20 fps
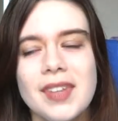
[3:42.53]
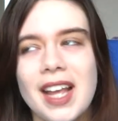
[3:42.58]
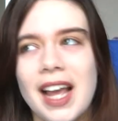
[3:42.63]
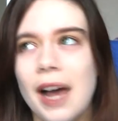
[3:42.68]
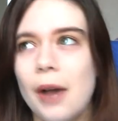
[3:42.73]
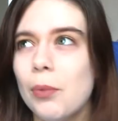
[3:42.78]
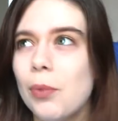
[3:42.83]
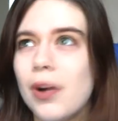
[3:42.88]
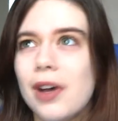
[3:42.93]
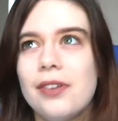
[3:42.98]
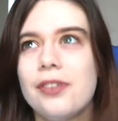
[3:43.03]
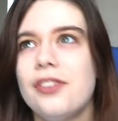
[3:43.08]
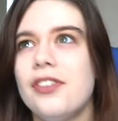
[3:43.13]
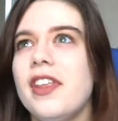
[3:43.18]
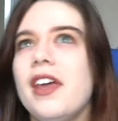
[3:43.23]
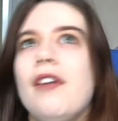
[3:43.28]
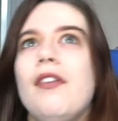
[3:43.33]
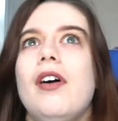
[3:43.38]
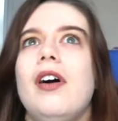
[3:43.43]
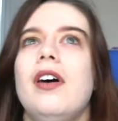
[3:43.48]
And whilst
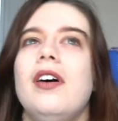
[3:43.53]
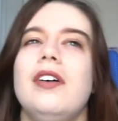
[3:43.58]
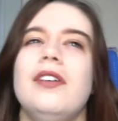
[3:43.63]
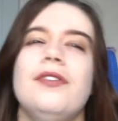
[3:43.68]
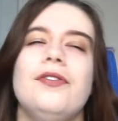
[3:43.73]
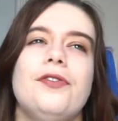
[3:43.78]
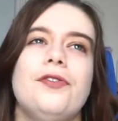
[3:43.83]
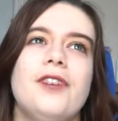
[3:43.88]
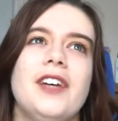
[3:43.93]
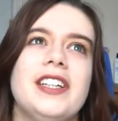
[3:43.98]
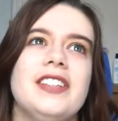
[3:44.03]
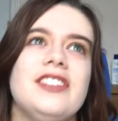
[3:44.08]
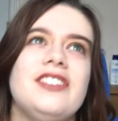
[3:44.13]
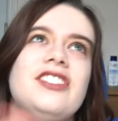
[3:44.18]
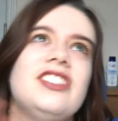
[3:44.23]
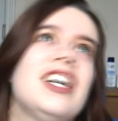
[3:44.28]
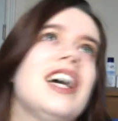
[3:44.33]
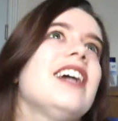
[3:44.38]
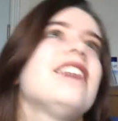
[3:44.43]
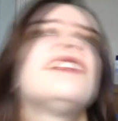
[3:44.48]
there are
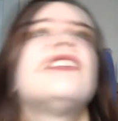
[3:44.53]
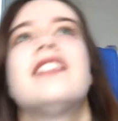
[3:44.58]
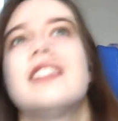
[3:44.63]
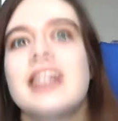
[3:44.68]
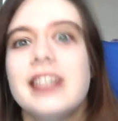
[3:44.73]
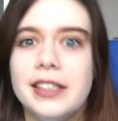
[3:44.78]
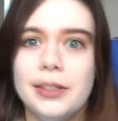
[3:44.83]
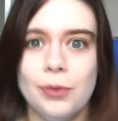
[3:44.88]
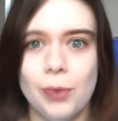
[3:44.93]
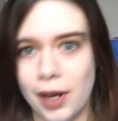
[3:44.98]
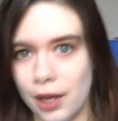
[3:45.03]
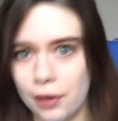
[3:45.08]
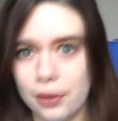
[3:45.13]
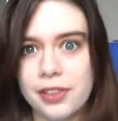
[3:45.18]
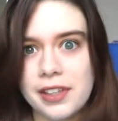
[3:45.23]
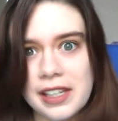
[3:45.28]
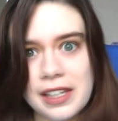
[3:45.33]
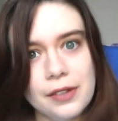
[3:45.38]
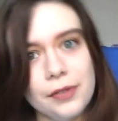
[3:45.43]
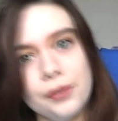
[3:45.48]
fantastically
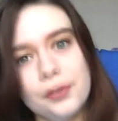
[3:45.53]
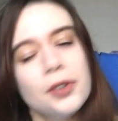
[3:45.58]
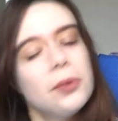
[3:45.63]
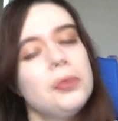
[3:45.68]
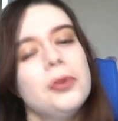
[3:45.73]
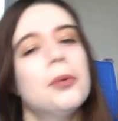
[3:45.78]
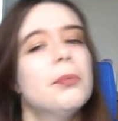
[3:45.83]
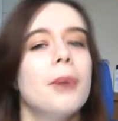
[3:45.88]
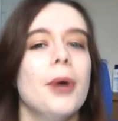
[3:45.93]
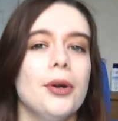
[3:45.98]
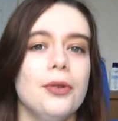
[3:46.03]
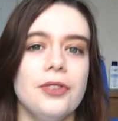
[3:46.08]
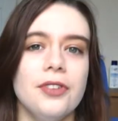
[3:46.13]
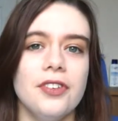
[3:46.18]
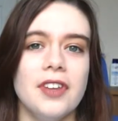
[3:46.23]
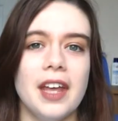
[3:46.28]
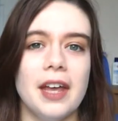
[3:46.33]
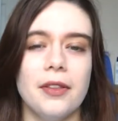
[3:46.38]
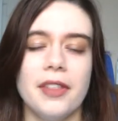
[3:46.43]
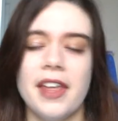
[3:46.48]
wealthy film
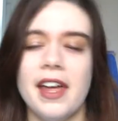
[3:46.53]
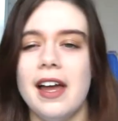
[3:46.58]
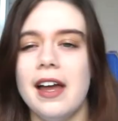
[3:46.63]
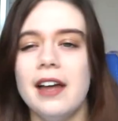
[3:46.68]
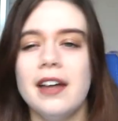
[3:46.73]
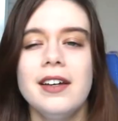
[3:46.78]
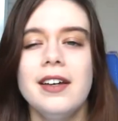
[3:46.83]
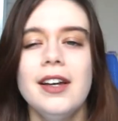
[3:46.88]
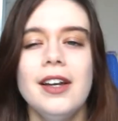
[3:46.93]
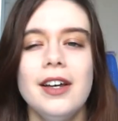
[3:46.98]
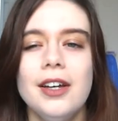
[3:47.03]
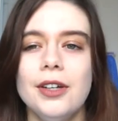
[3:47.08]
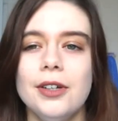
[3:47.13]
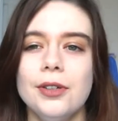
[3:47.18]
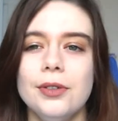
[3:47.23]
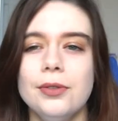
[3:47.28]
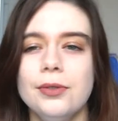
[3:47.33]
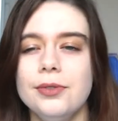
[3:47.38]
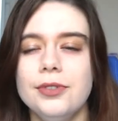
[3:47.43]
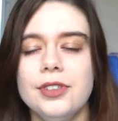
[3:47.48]
composers out there
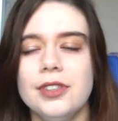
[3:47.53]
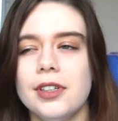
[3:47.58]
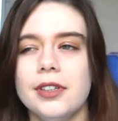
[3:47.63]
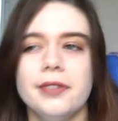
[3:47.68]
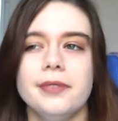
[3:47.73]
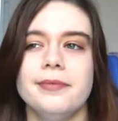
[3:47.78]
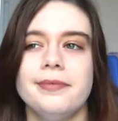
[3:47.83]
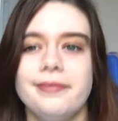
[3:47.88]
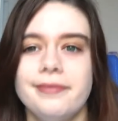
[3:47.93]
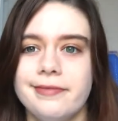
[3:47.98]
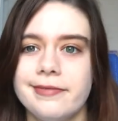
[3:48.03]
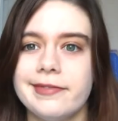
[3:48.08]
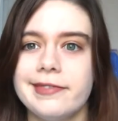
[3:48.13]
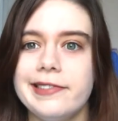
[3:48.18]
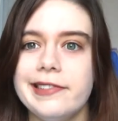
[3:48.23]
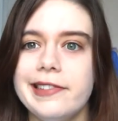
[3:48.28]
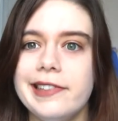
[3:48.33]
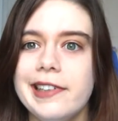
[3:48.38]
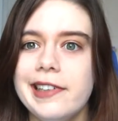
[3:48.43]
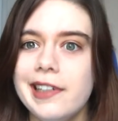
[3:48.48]
who, you know,
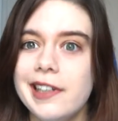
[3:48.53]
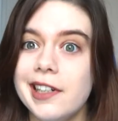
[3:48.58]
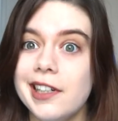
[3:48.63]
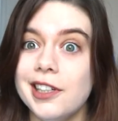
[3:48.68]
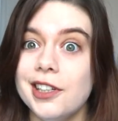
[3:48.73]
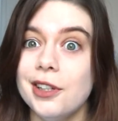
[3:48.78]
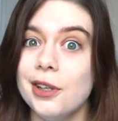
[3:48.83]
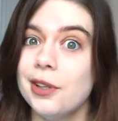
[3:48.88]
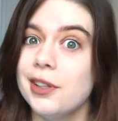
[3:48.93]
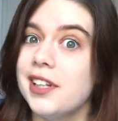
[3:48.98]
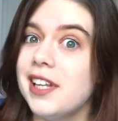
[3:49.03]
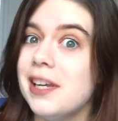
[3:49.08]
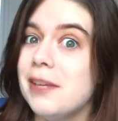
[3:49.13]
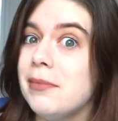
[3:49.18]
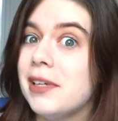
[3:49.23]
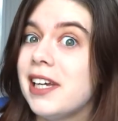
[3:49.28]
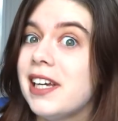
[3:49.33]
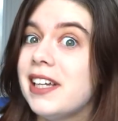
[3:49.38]
not naming